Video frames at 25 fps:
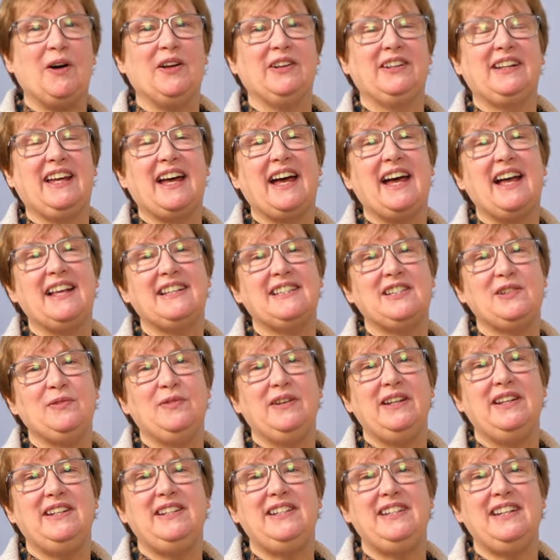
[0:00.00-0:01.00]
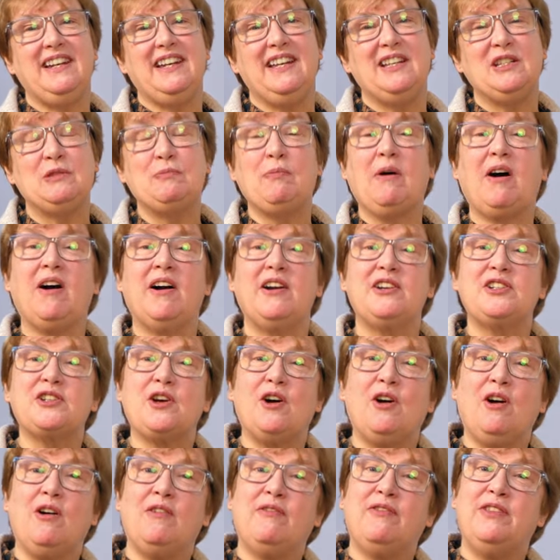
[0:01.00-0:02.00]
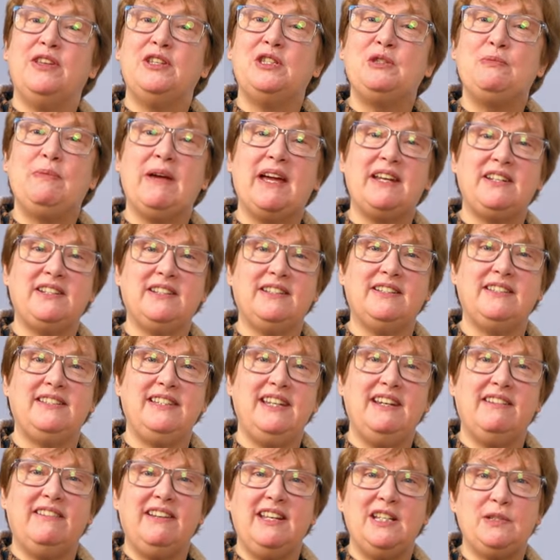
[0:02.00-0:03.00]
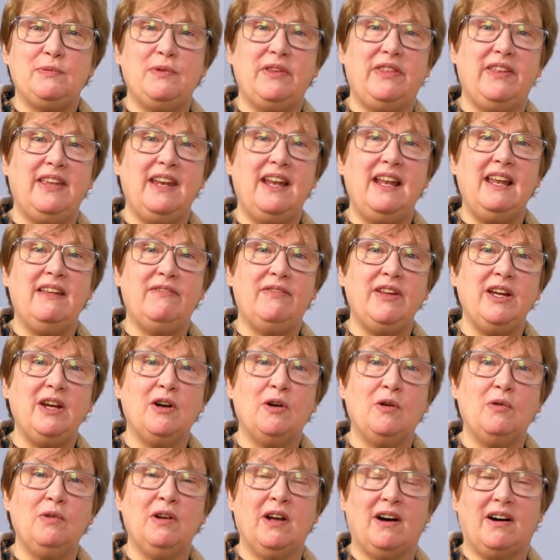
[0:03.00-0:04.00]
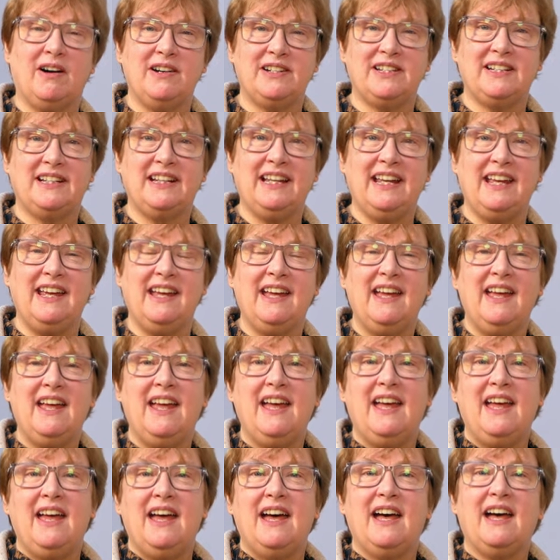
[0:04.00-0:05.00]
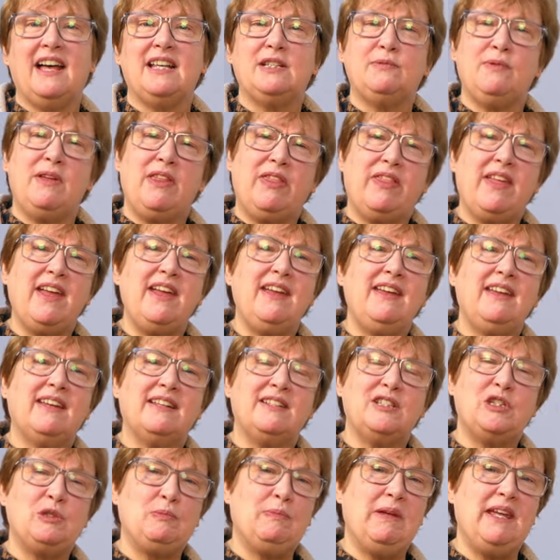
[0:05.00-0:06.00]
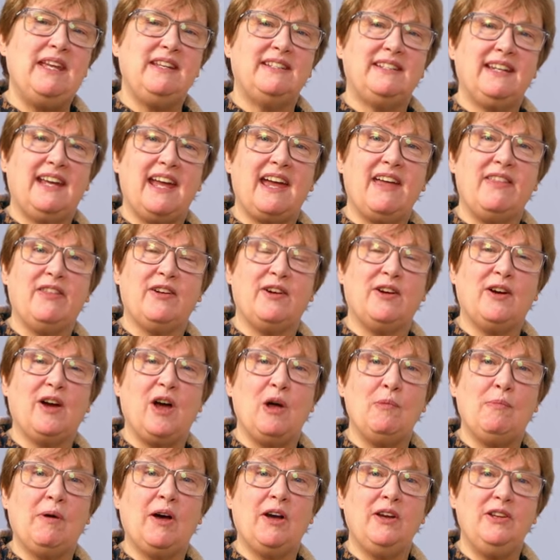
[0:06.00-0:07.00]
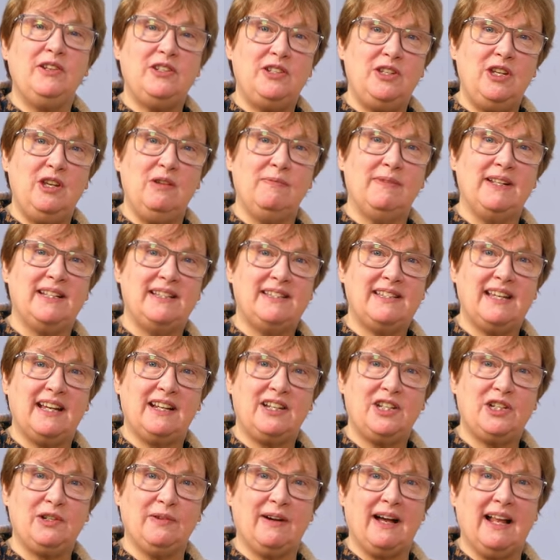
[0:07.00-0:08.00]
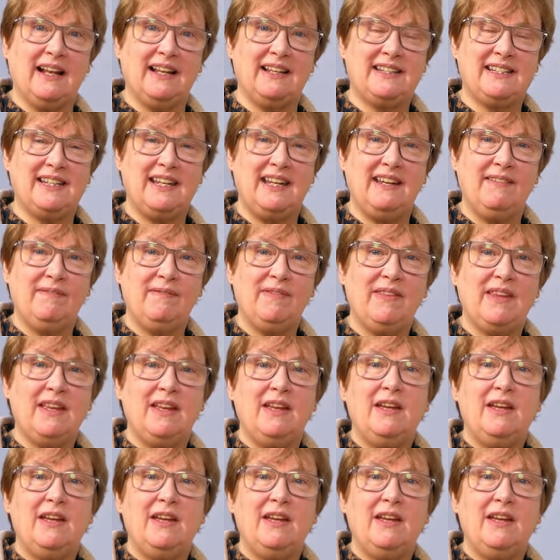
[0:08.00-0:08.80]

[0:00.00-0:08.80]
podcast, which is part of the special series within Living Wholeheartedly, as we think and speak together about human sexuality.